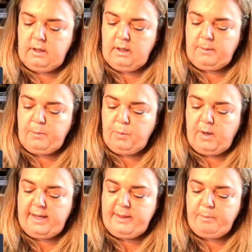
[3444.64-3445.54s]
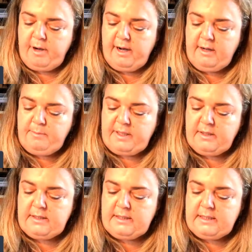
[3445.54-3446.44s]
a lot more white than brown
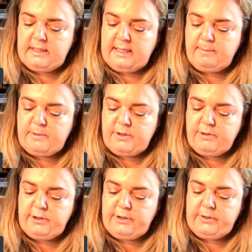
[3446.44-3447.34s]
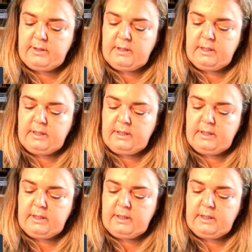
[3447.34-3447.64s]
because it comes through